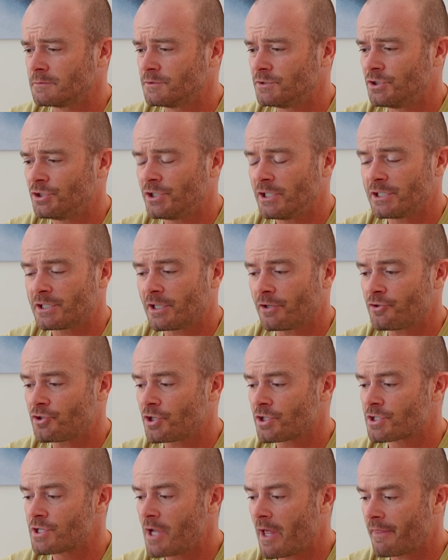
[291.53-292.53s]
Geez, there's
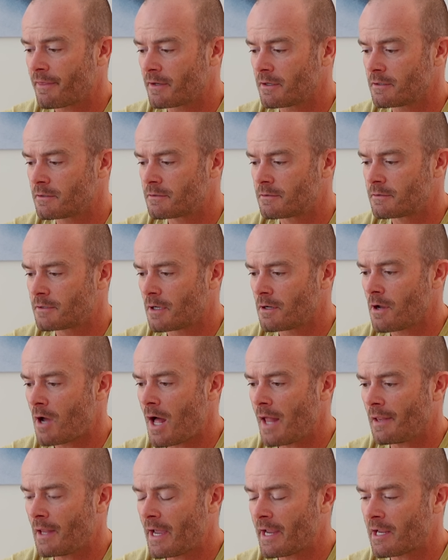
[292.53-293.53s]
just nothing to
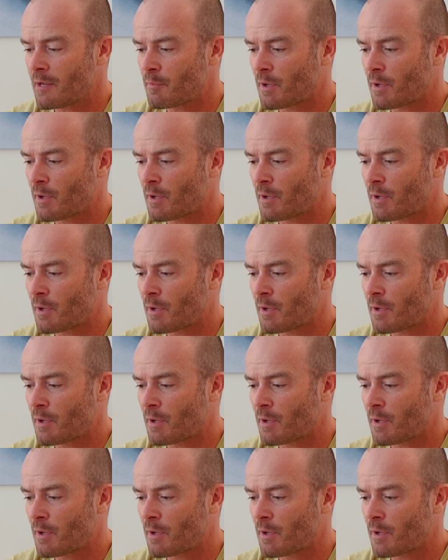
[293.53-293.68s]
not like